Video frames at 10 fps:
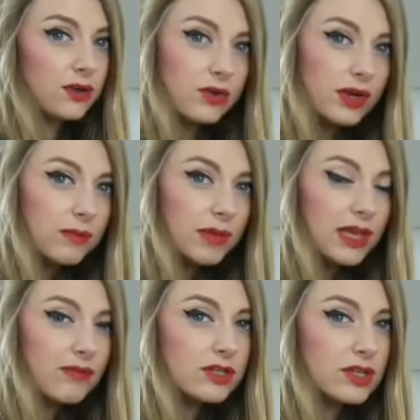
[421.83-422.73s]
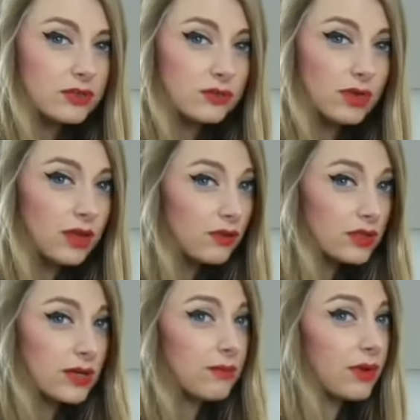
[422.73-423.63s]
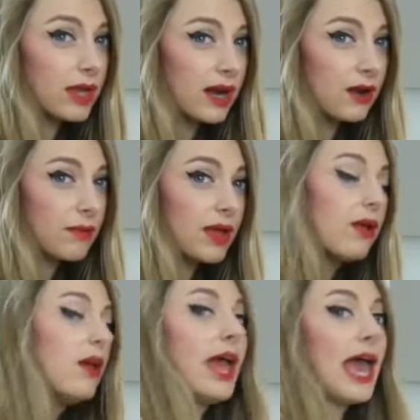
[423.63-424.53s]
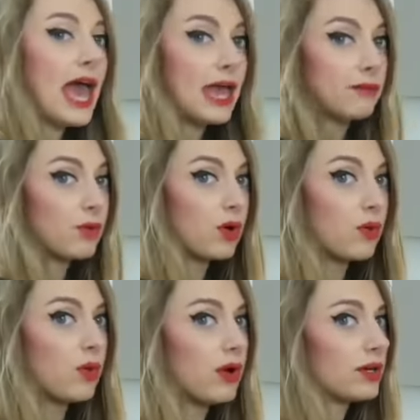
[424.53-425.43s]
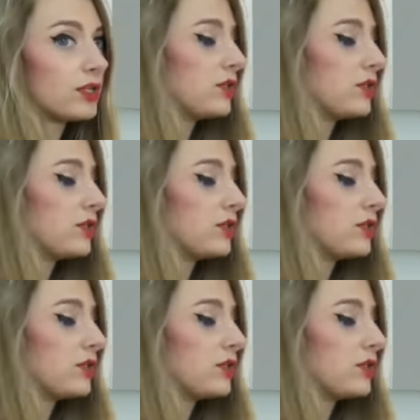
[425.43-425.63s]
creamy, if it doesn't really resemble caramel, add more water